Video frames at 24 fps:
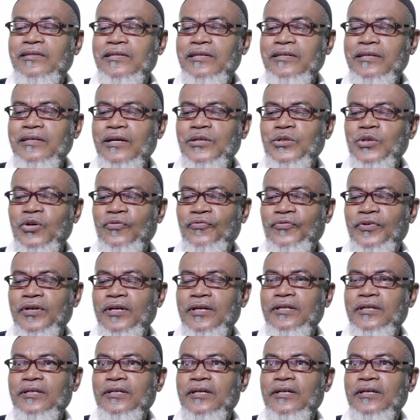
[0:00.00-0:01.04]
syntax of
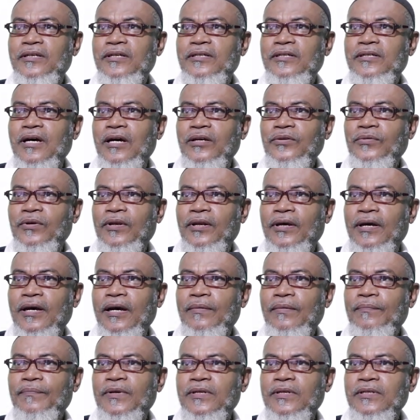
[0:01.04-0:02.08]
it is actually
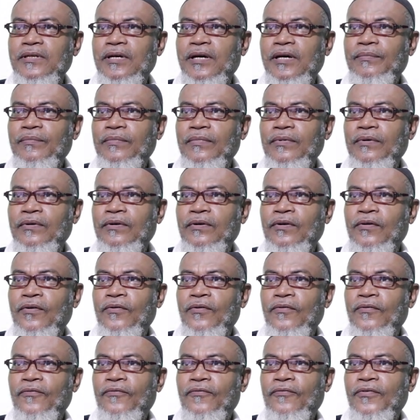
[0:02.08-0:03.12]
ampersand
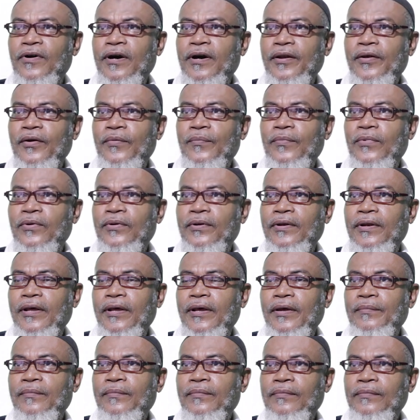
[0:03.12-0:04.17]
variable
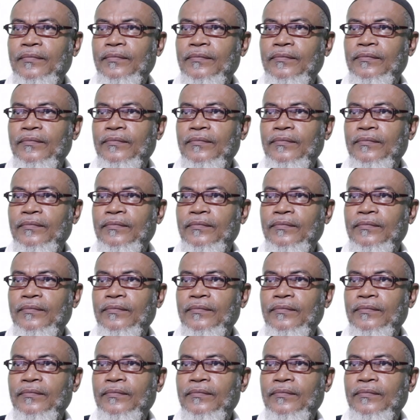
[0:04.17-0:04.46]
name.